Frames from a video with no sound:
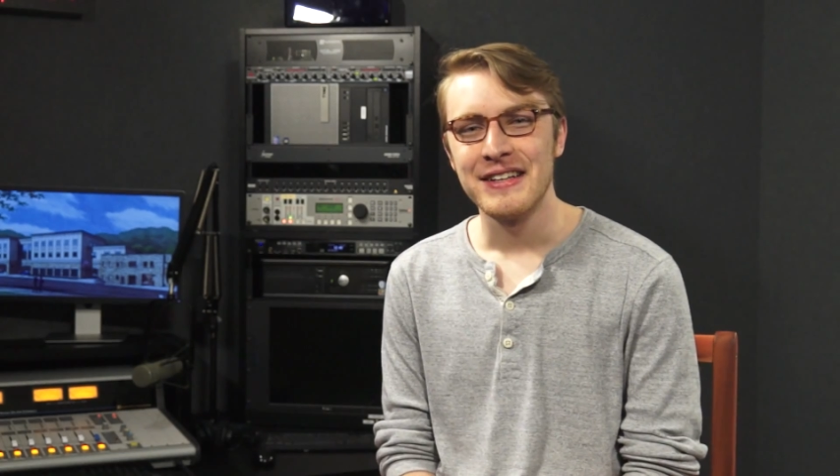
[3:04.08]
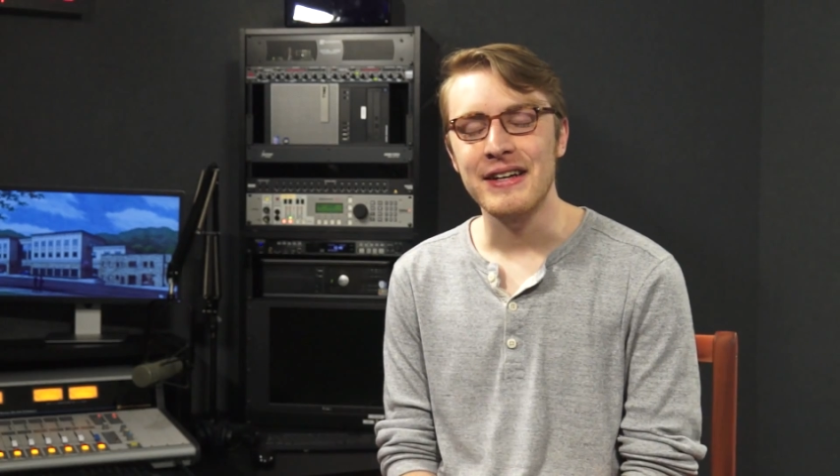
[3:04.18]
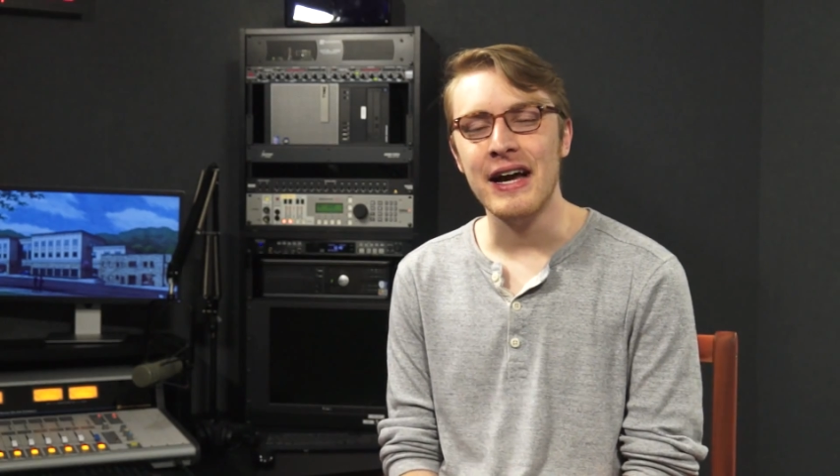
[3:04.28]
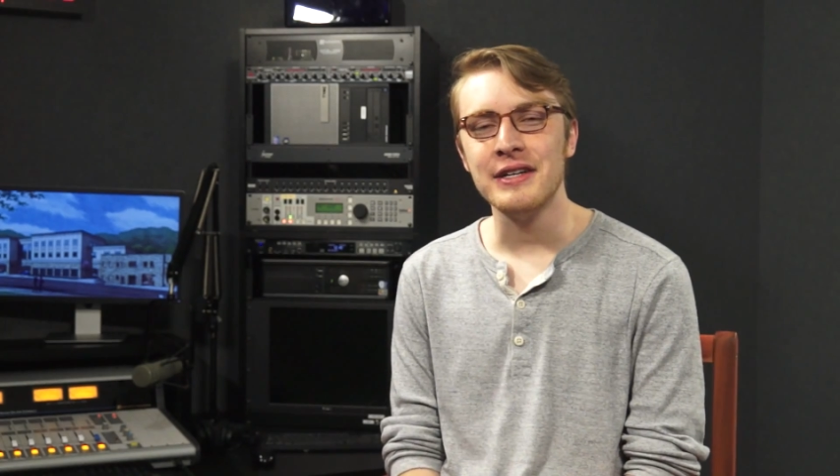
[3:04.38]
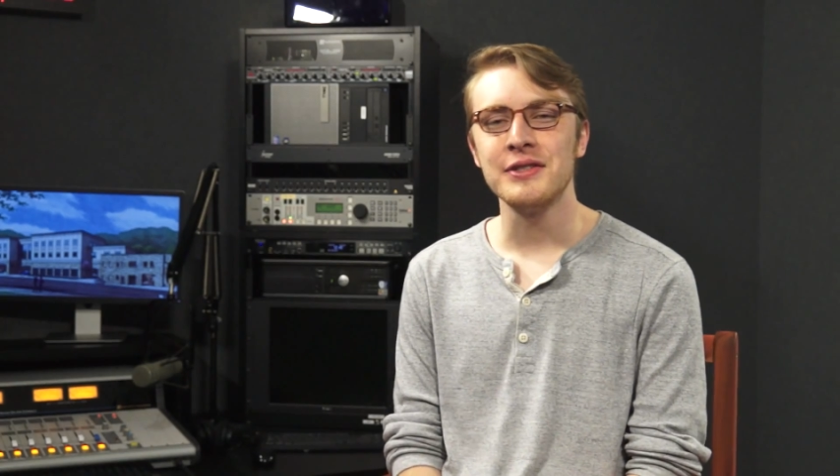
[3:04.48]

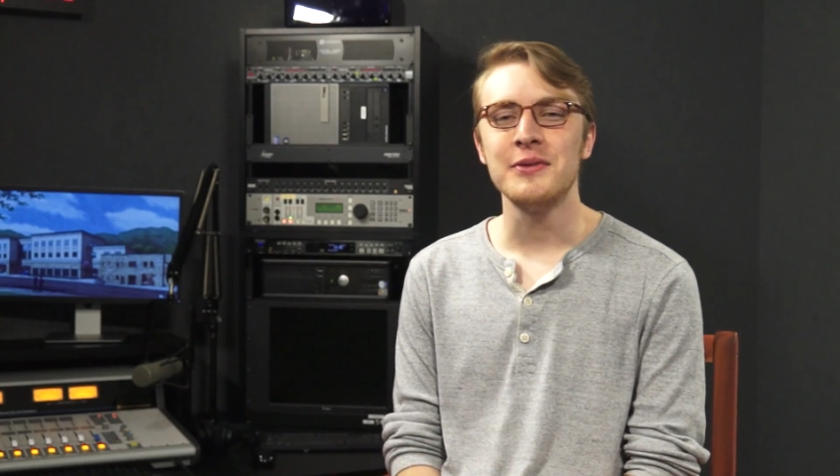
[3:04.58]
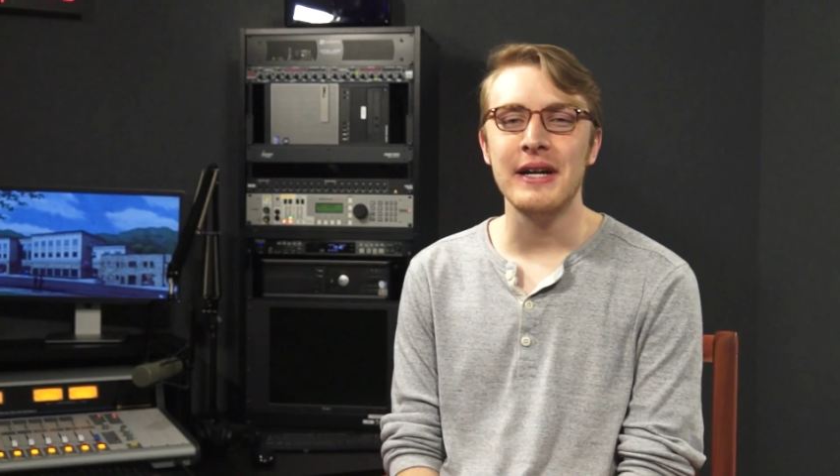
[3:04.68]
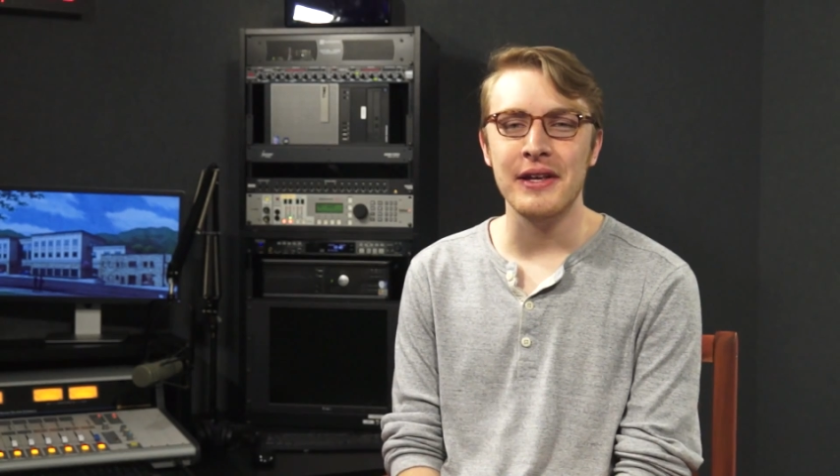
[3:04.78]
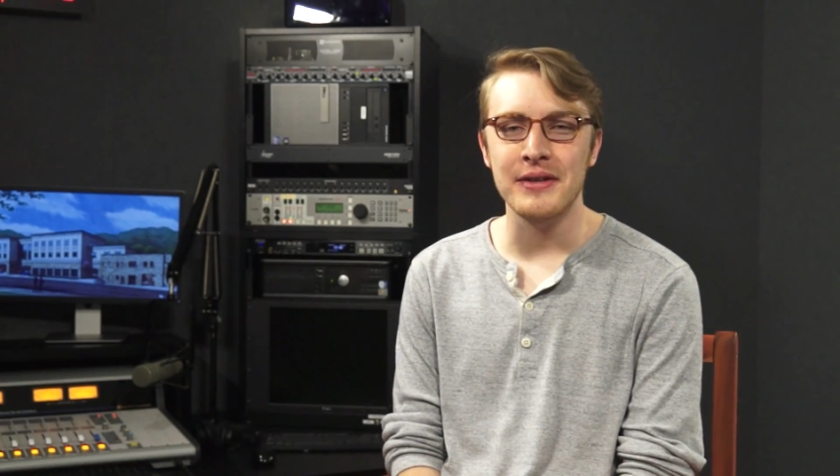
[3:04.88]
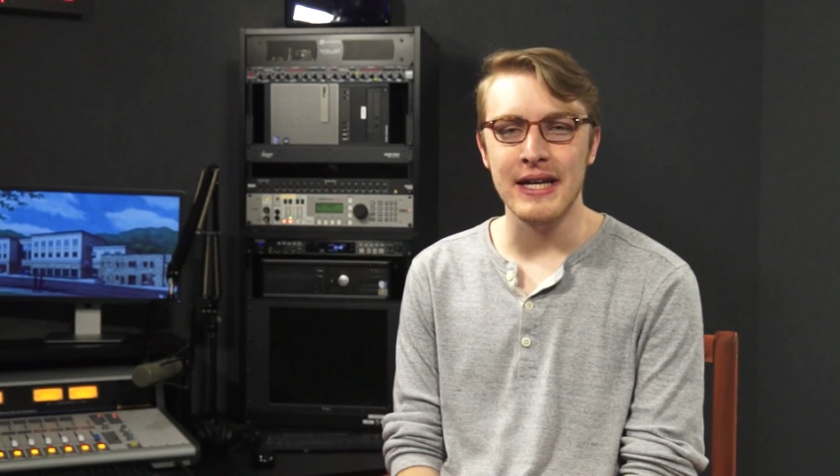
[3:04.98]
The National
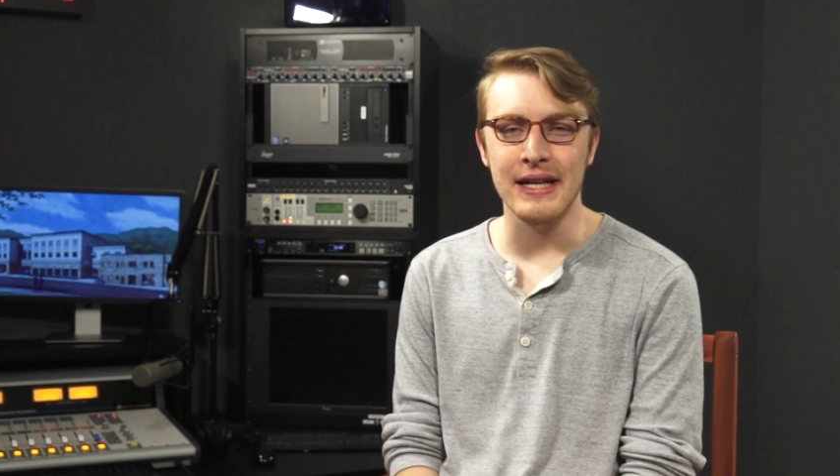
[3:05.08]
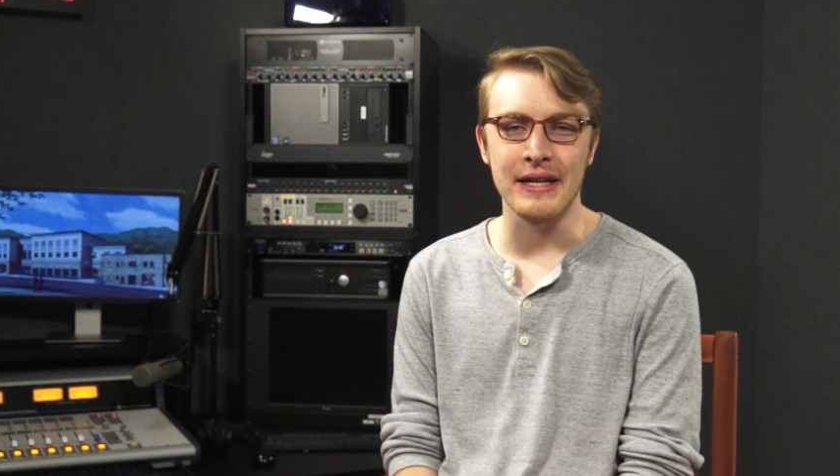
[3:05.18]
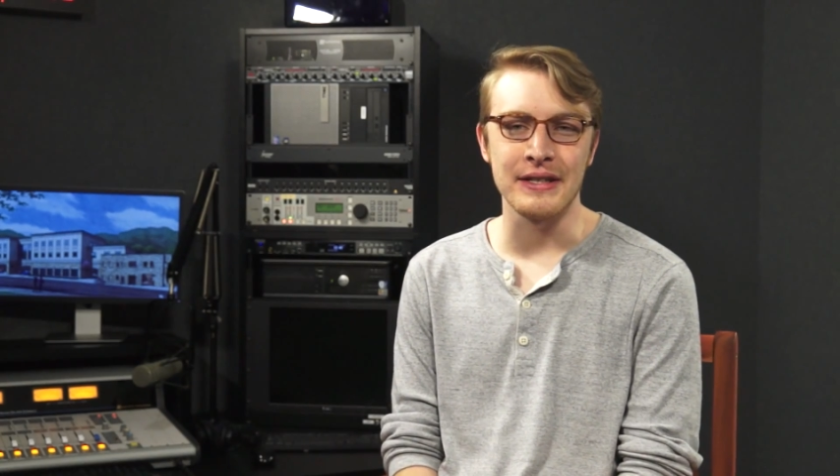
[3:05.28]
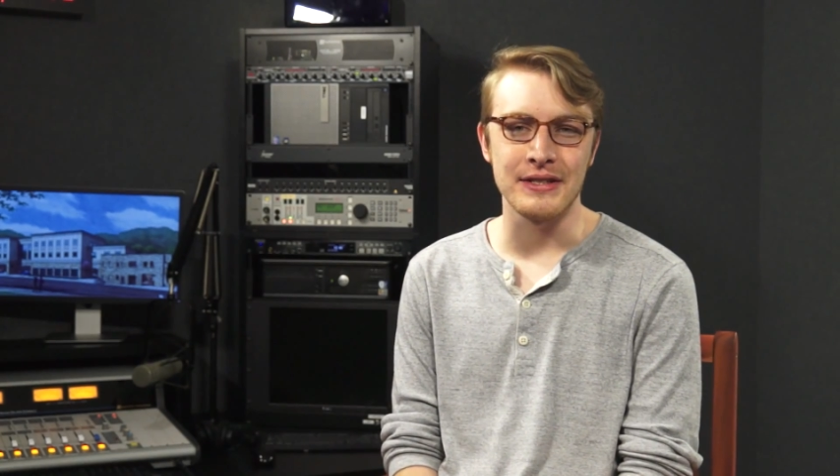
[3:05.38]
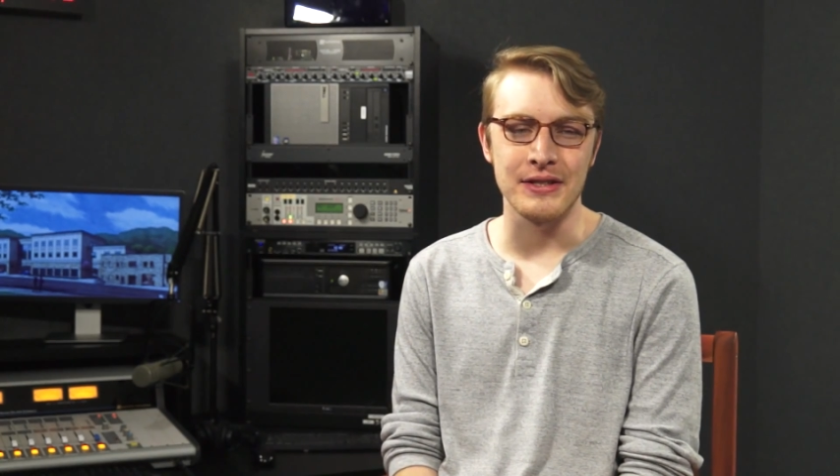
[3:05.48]
Radio
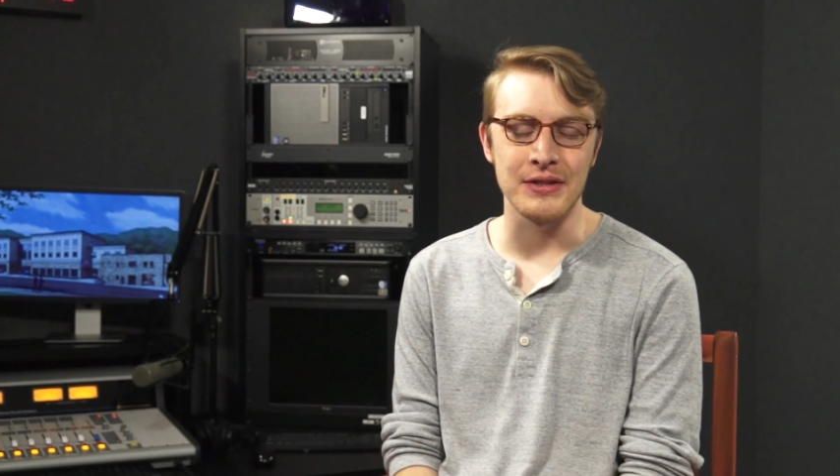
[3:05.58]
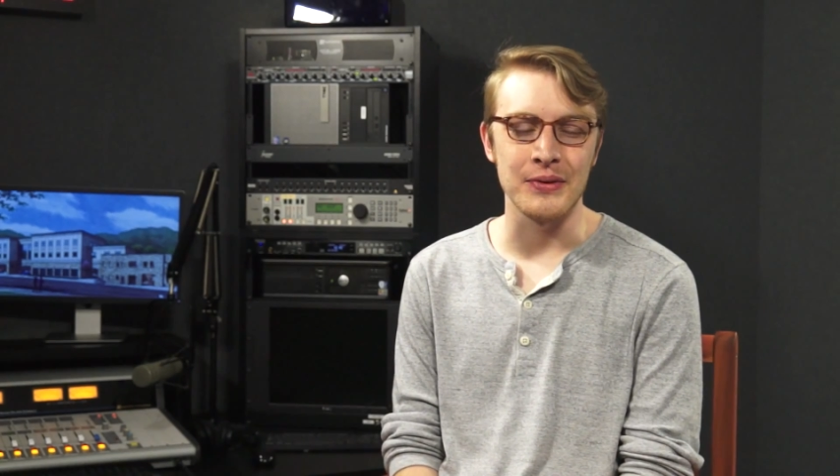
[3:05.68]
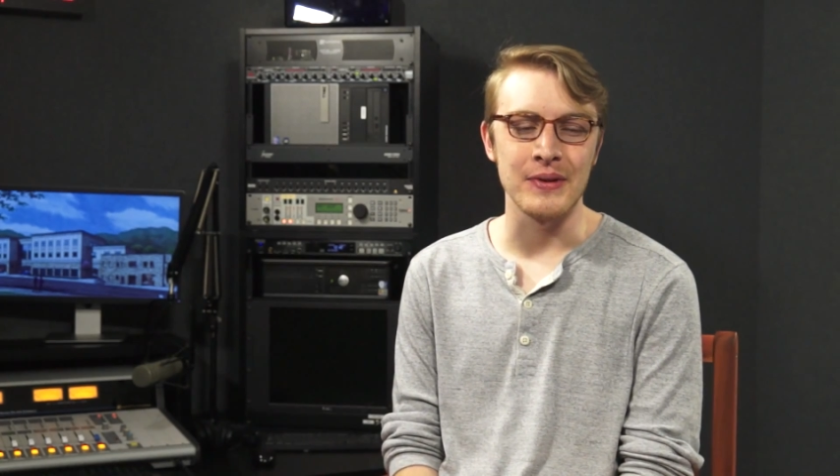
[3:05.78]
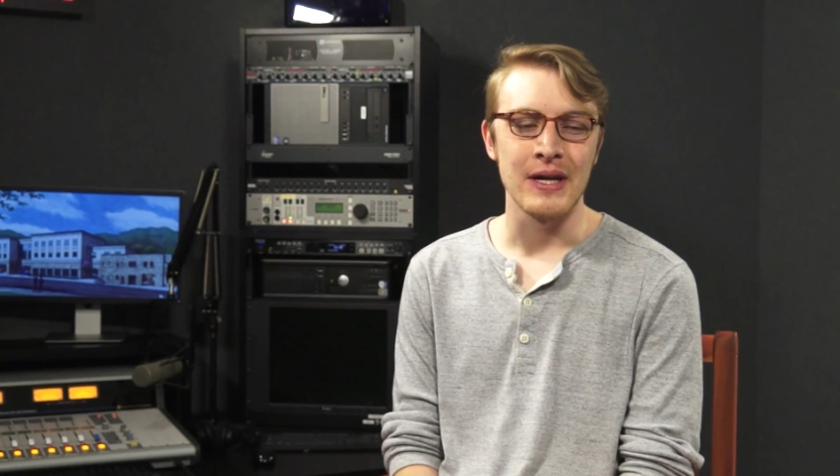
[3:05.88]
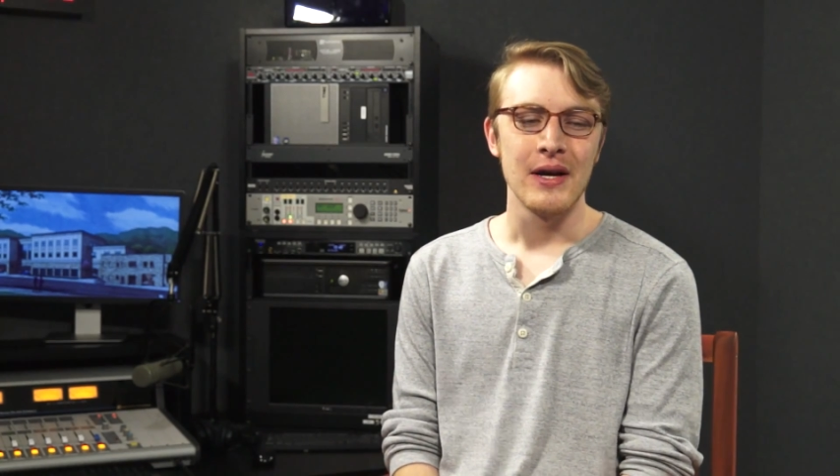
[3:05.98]
Talent
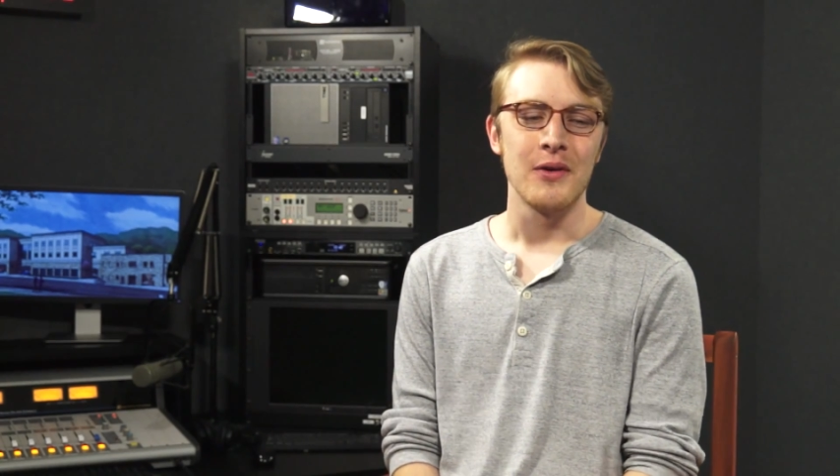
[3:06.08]
Institute